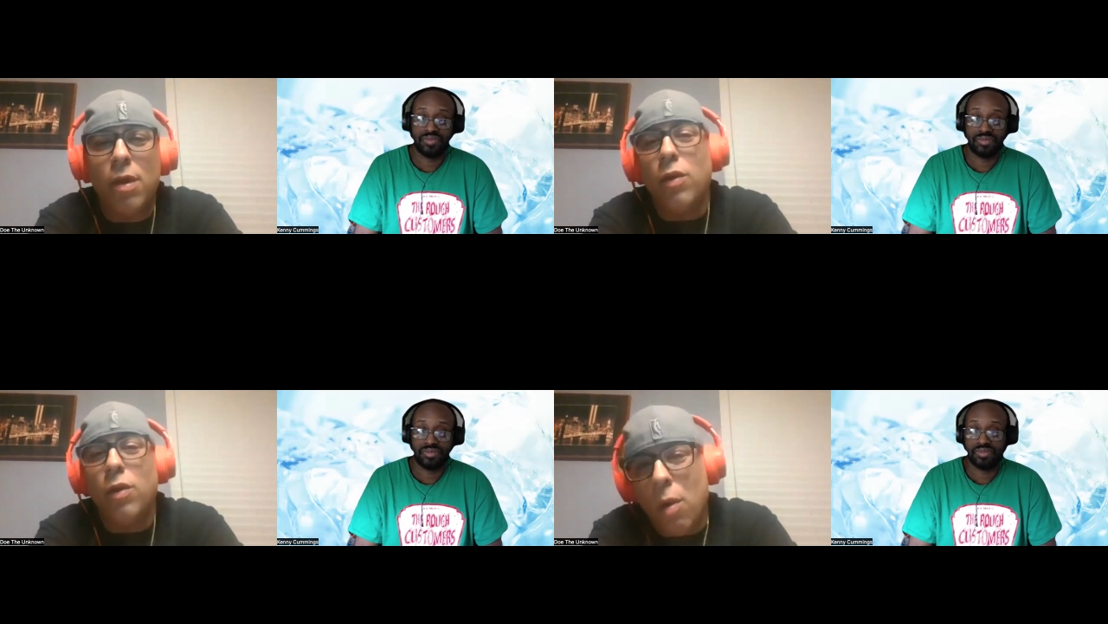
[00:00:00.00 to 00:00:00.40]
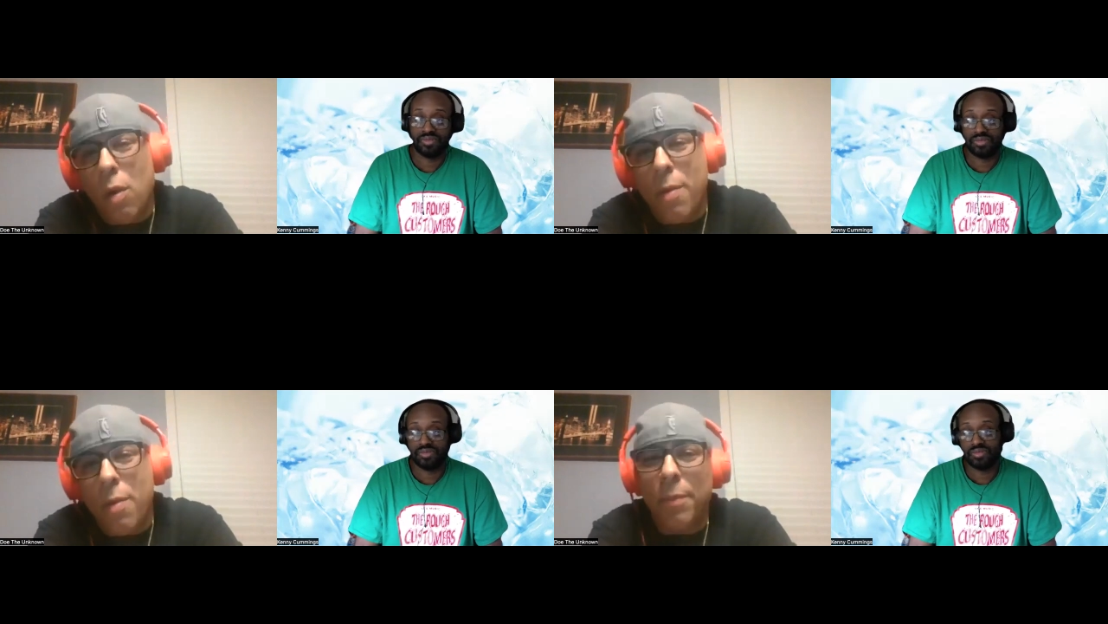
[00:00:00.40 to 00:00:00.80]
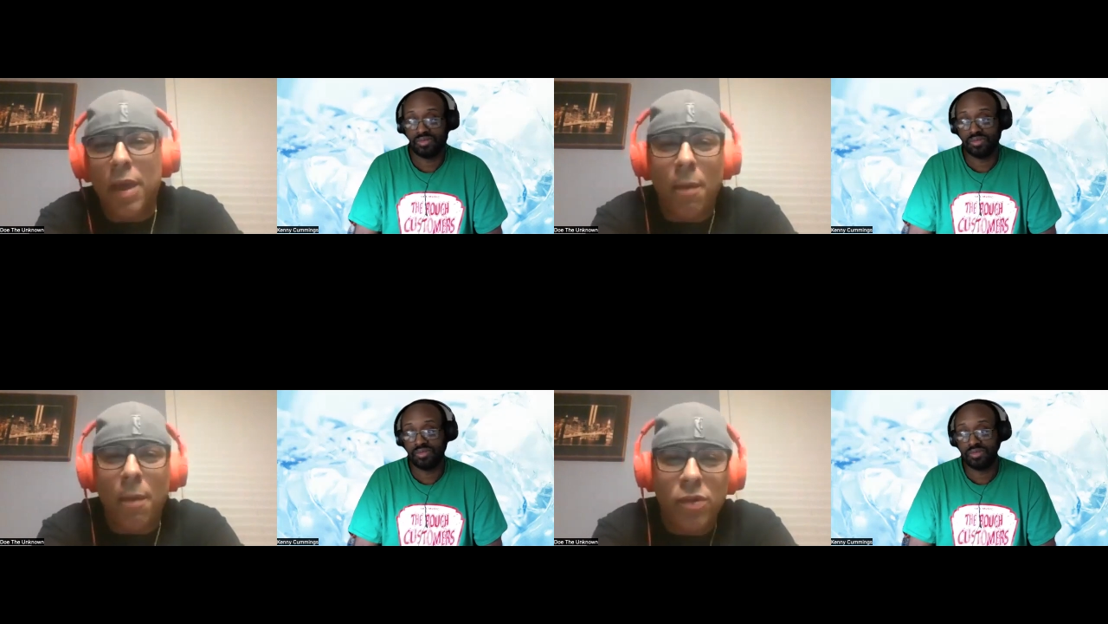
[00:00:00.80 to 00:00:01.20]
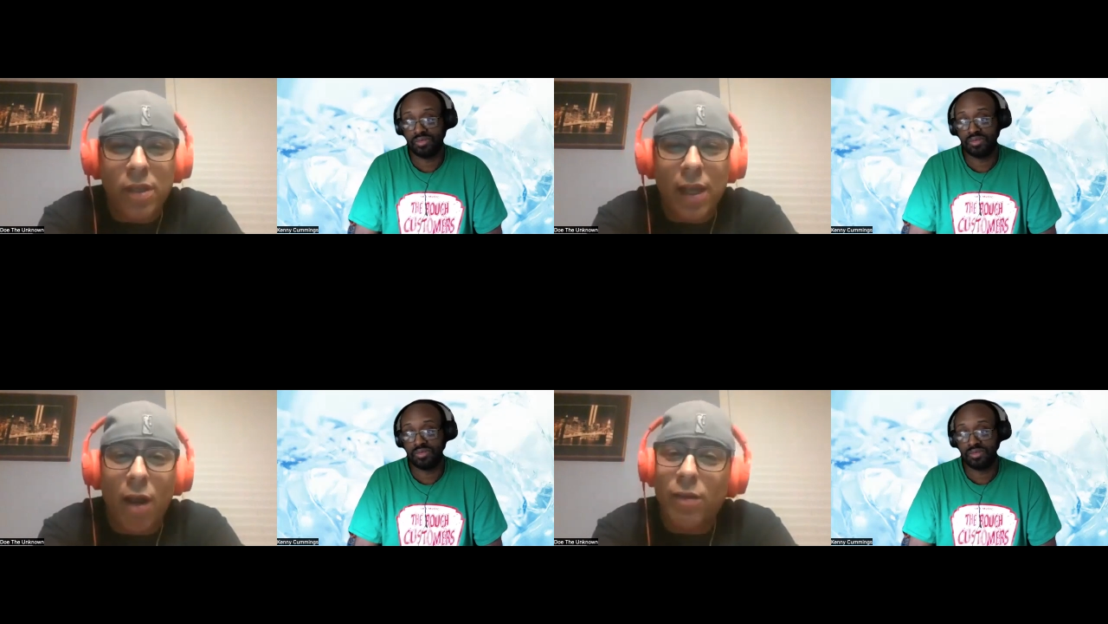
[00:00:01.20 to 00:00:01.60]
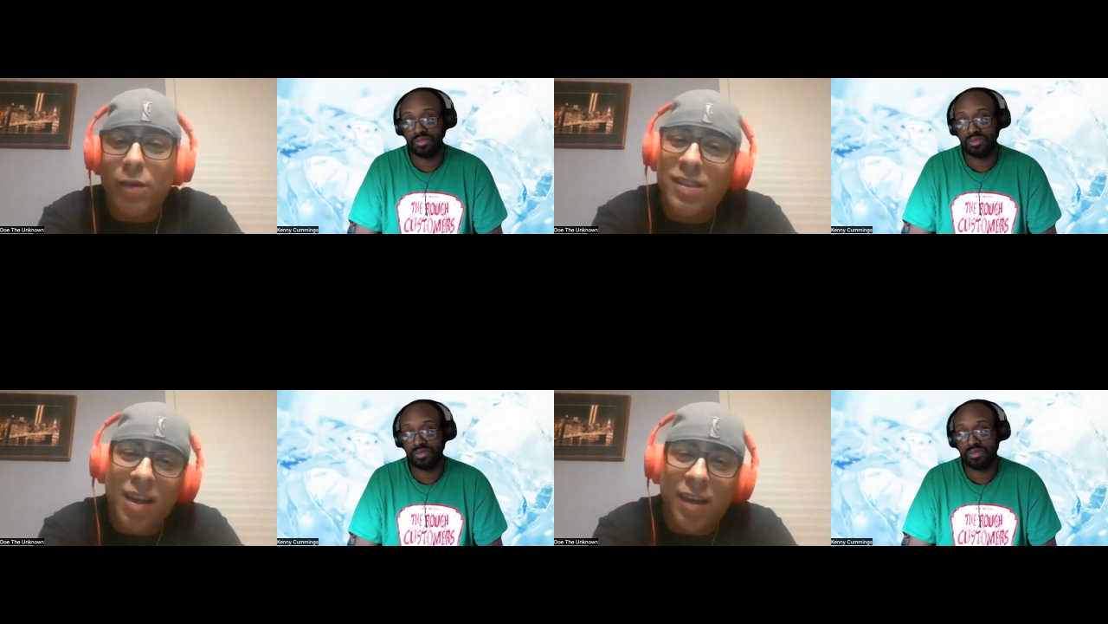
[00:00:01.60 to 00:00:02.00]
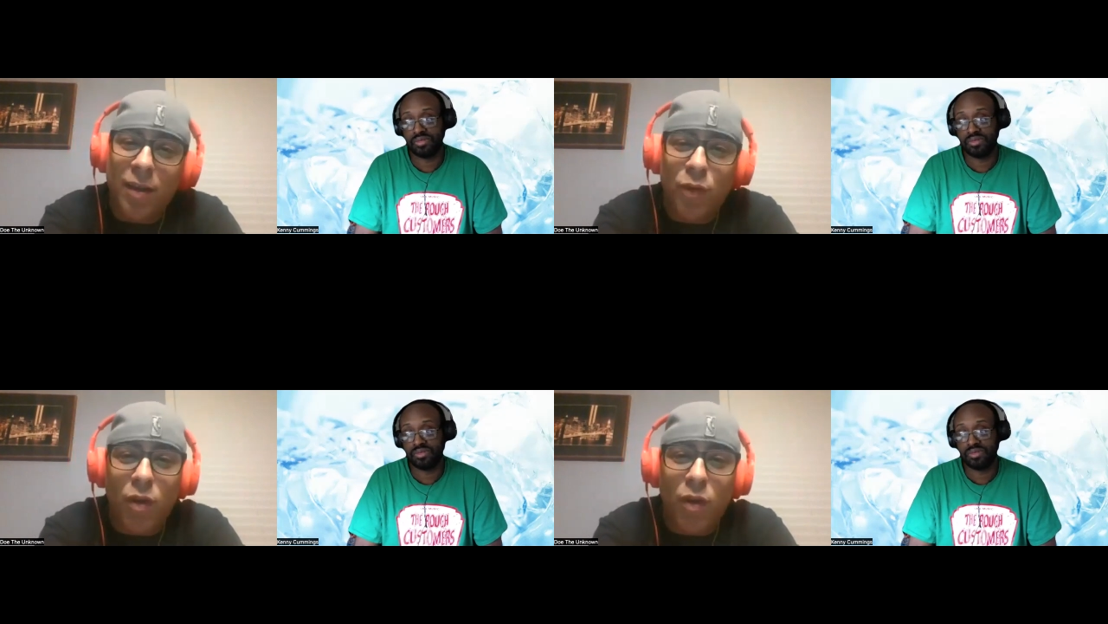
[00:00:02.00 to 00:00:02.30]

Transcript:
Speaker 1: know about me and my music out in Kentucky. You know